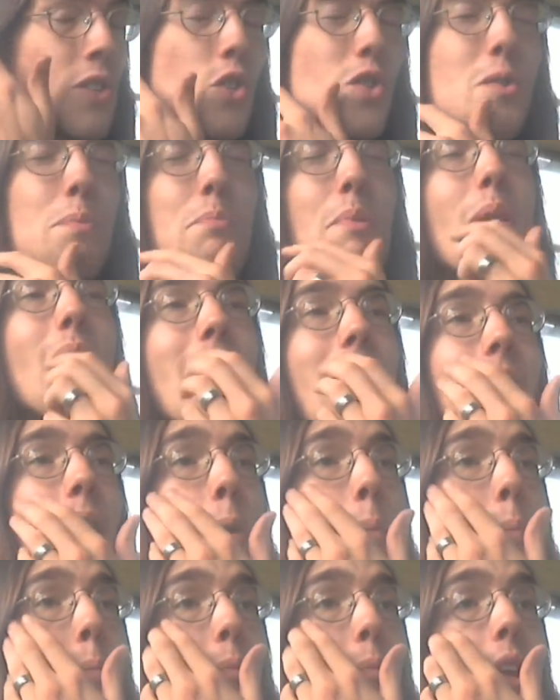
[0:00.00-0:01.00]
and
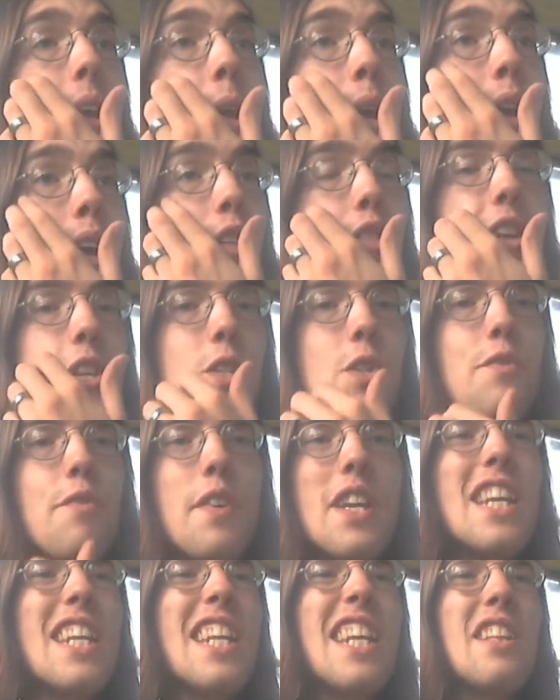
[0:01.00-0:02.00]
spring that's
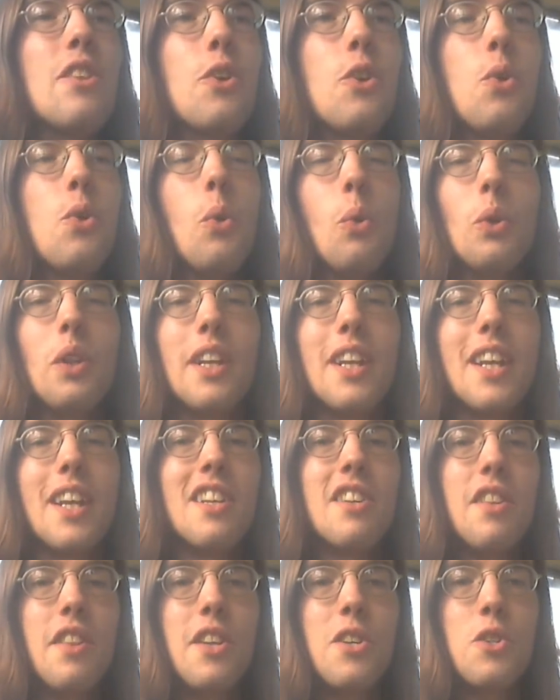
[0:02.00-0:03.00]
feeding the coolant
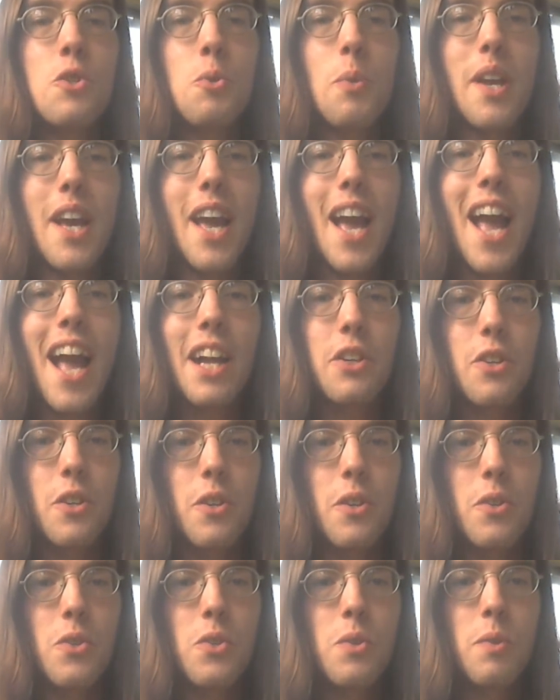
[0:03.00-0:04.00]
into these
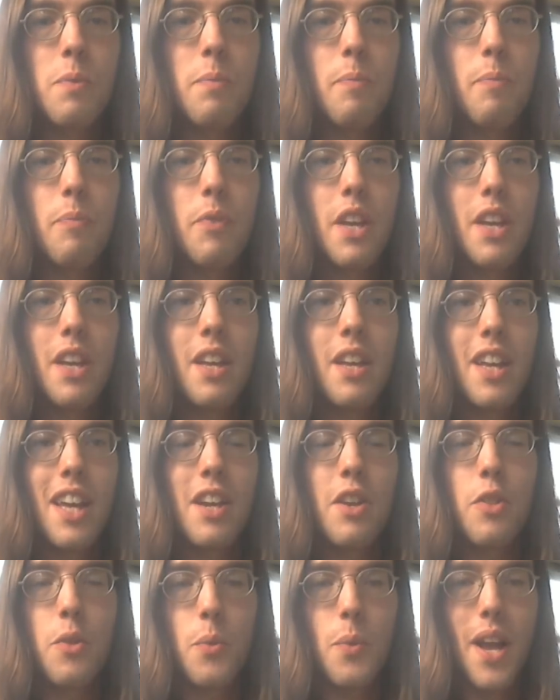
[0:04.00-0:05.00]
reactors,
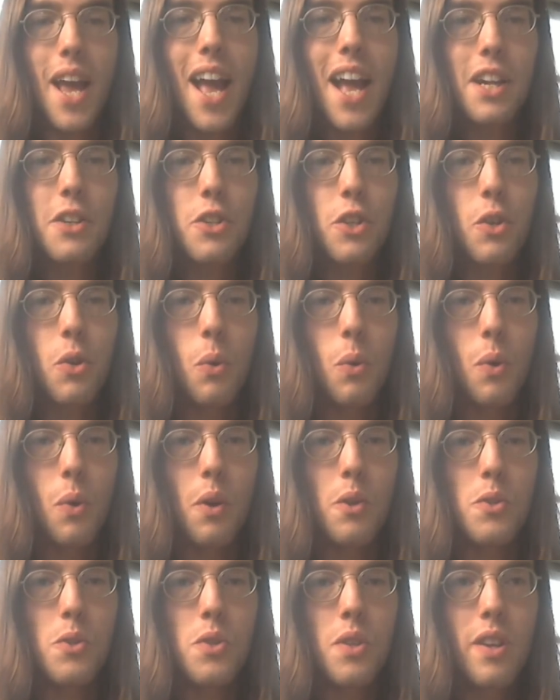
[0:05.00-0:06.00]
into the reactor
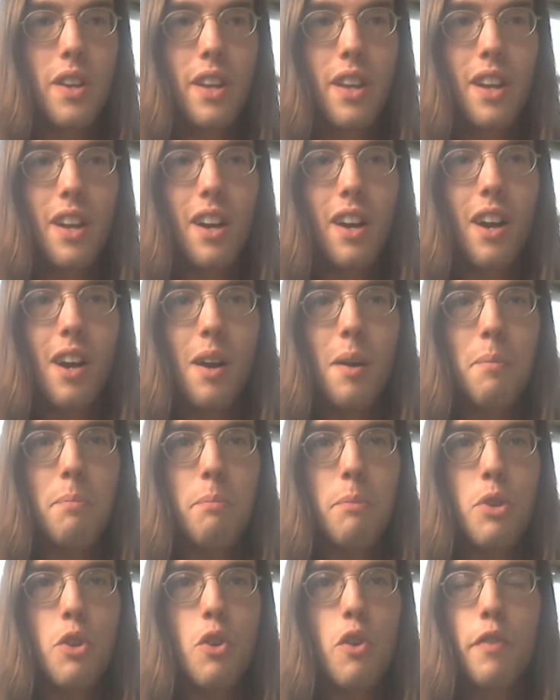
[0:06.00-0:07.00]
cores.
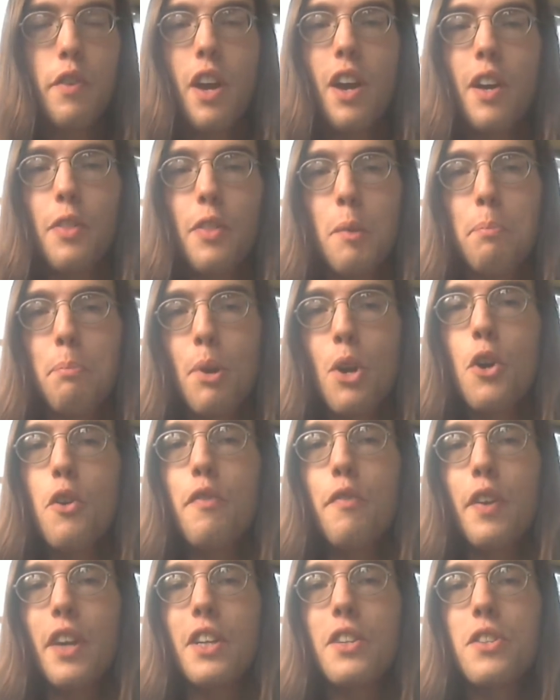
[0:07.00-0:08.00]
Um, you've got the
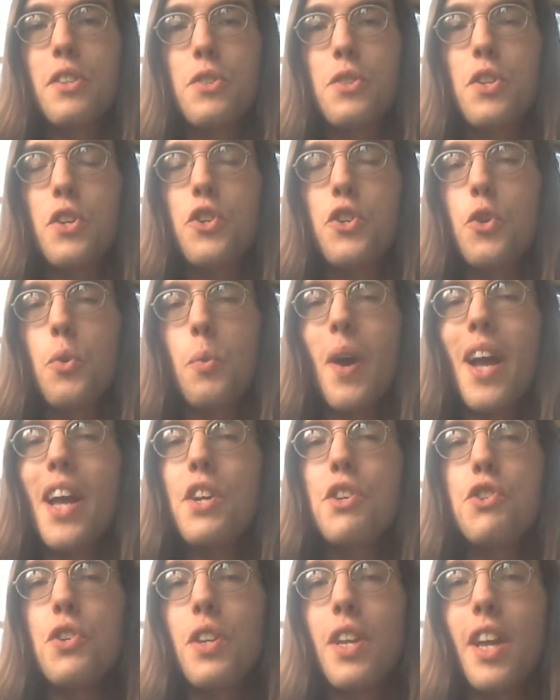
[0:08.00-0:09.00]
perfect
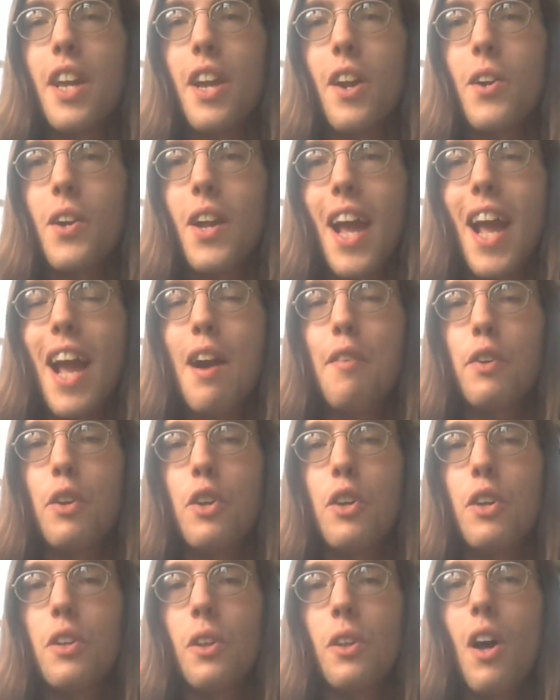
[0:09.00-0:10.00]
situation here to have a
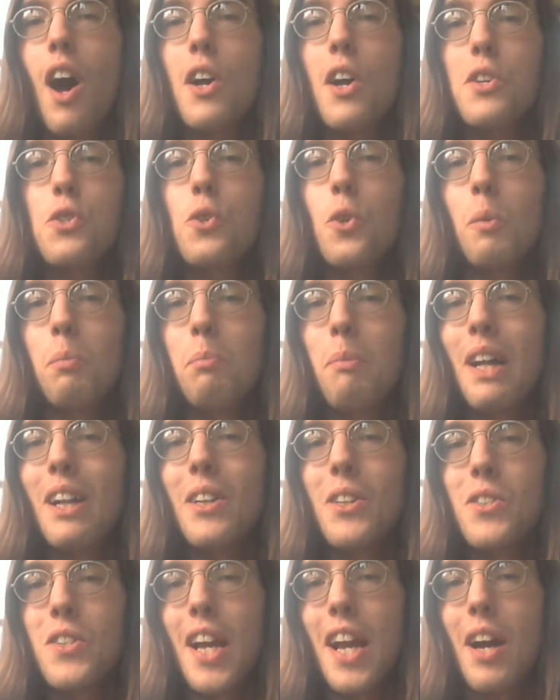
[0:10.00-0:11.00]
colossal
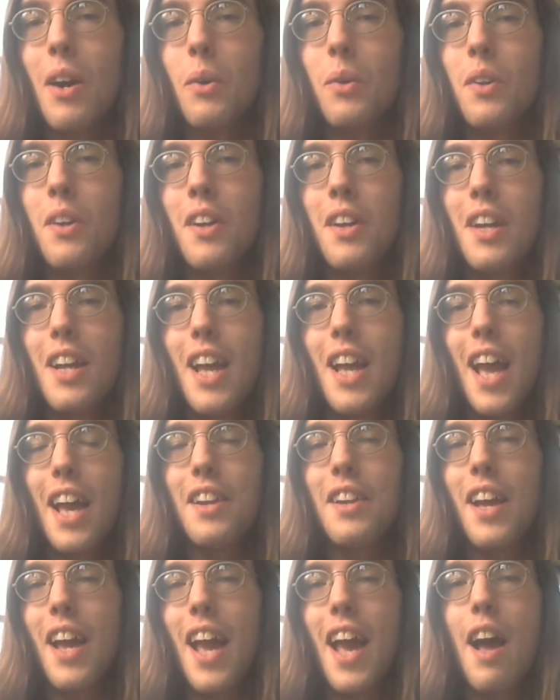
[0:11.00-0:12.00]
meltdown
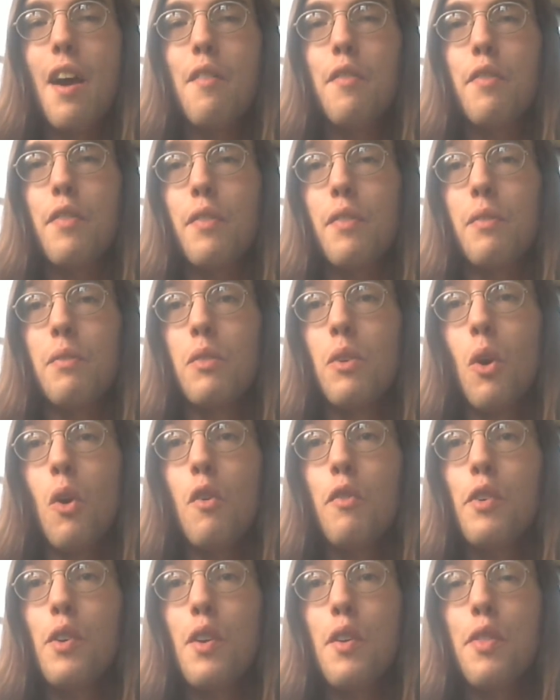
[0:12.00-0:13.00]
and to have
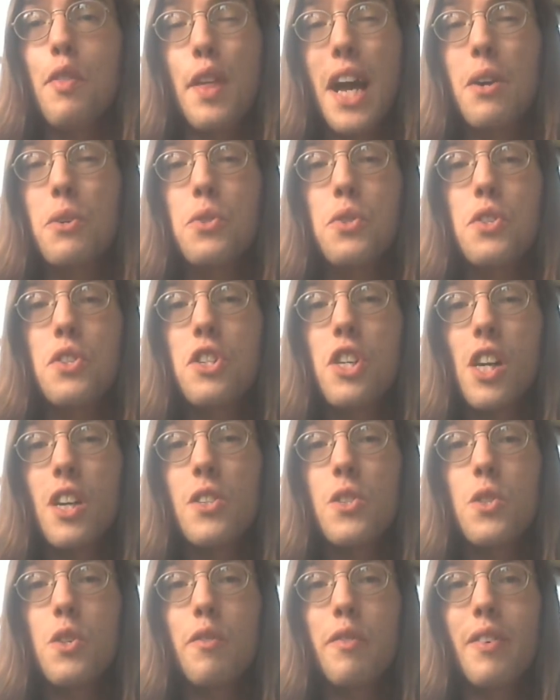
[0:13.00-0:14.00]
over a thousand
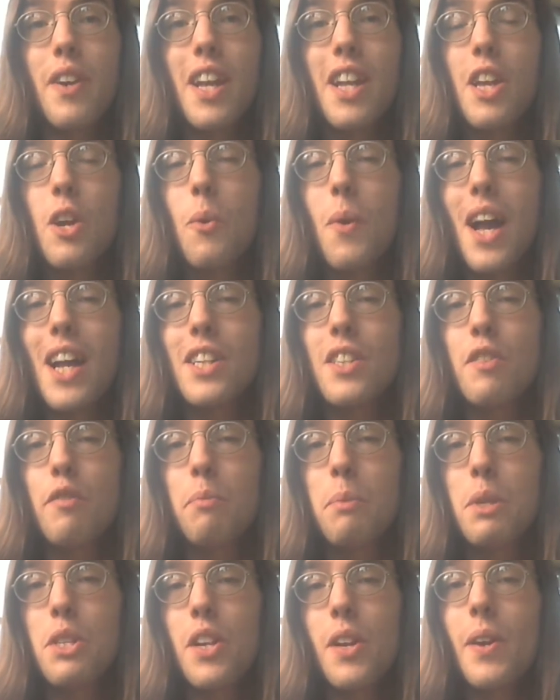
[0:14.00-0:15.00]
tons of
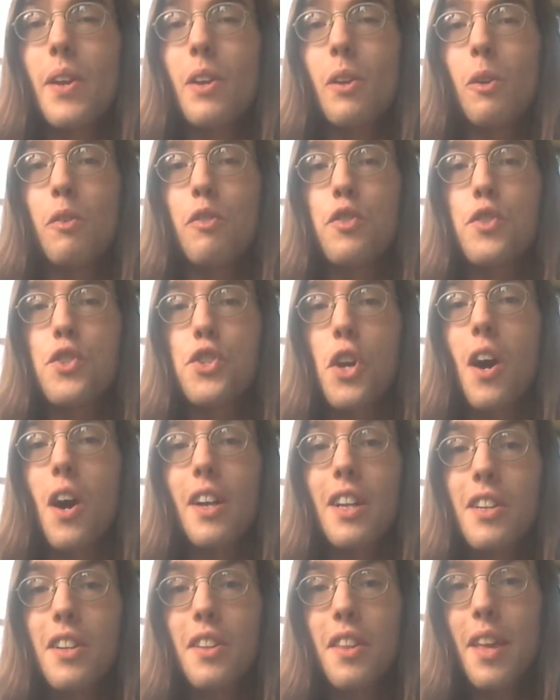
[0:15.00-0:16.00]
radioactive material
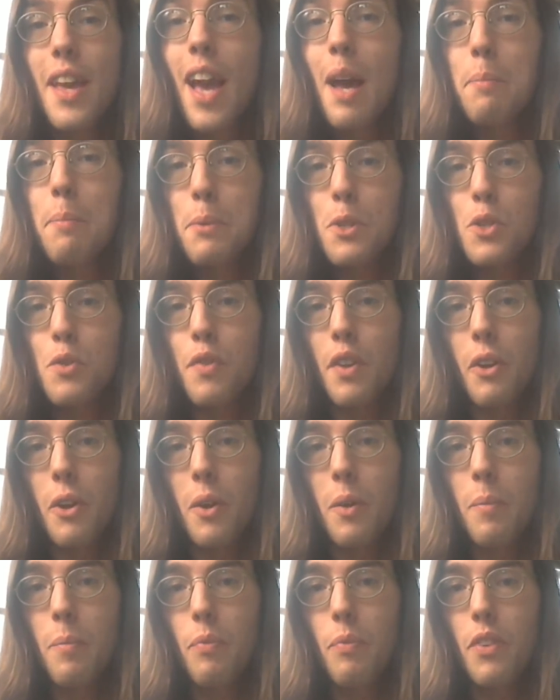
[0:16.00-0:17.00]
shot into the
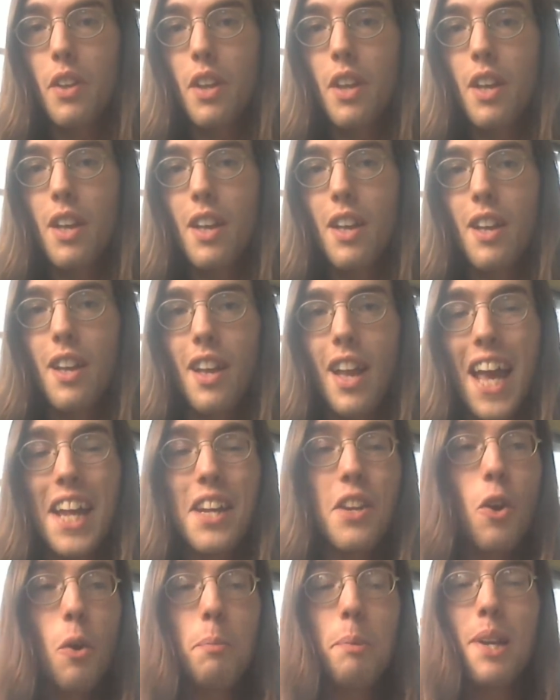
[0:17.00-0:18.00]
atmosphere.
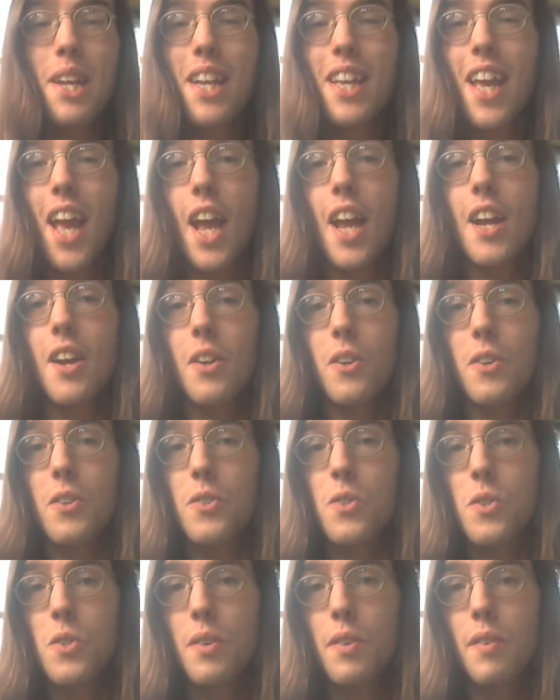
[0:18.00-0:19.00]
And nobody
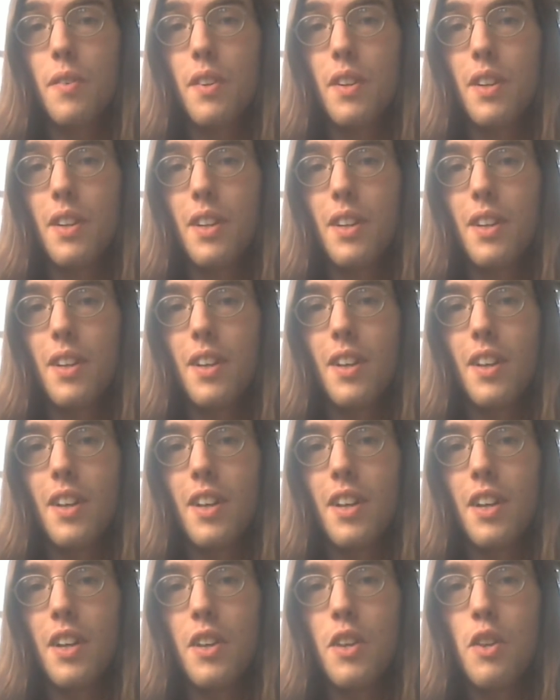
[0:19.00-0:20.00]
cares.
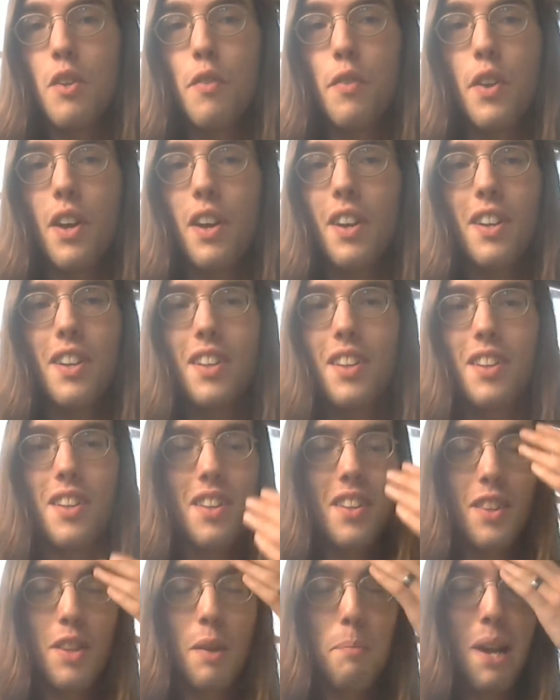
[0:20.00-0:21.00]
You've got
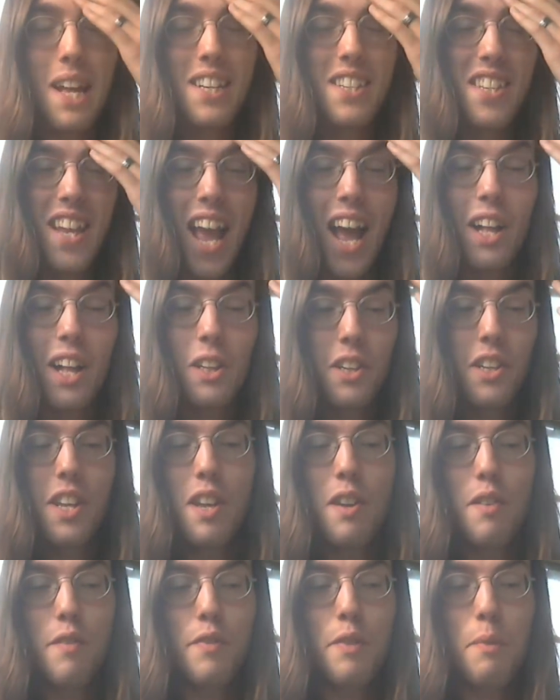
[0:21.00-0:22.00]
the
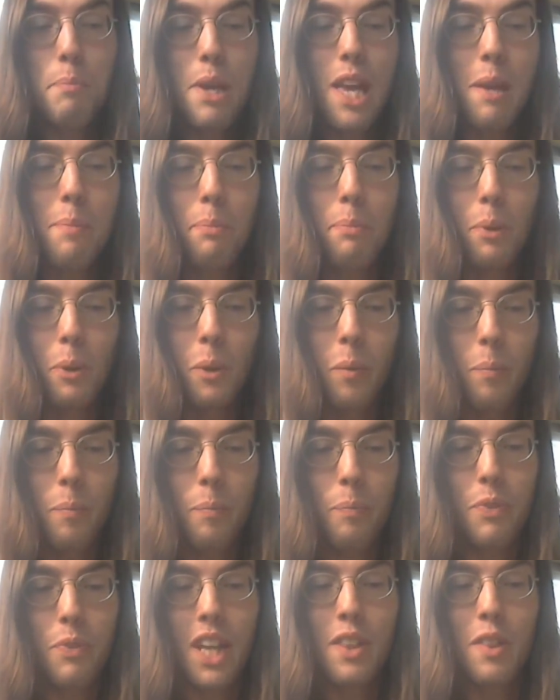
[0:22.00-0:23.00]
mentality of the people
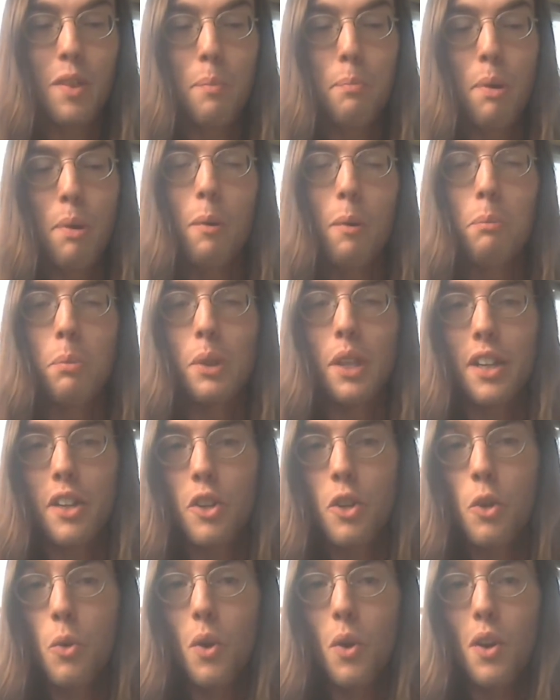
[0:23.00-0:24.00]
in the public
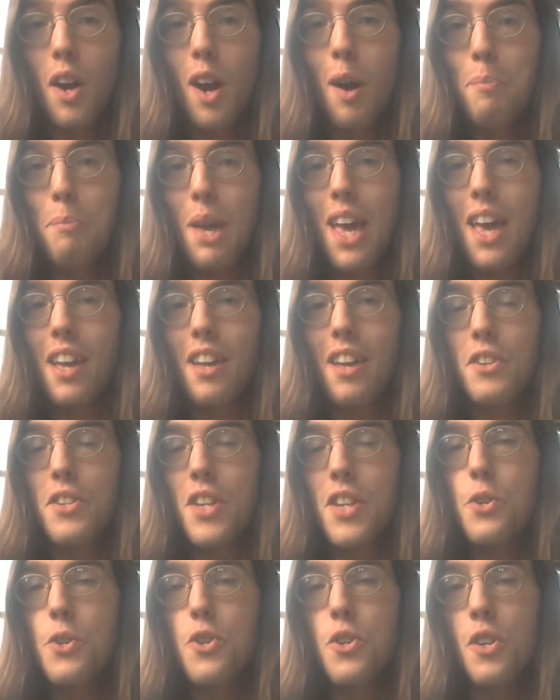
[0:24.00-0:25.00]
who are not paying
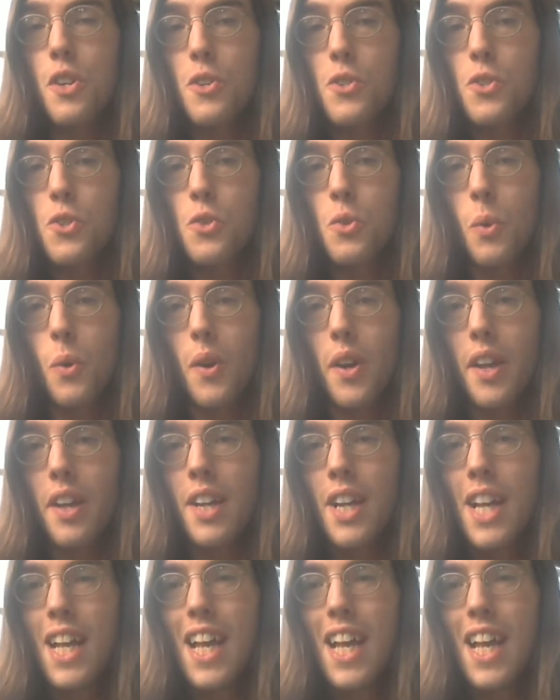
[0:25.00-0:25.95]
attention to this story